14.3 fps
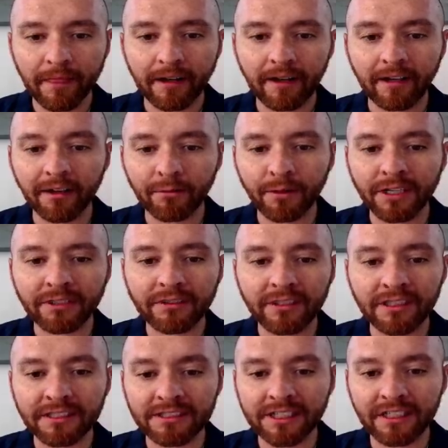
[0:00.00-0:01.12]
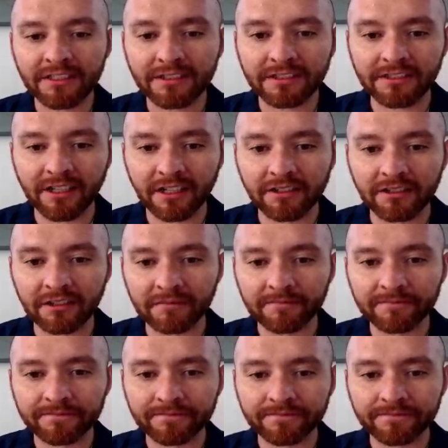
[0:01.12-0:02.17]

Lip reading: to the discussion section.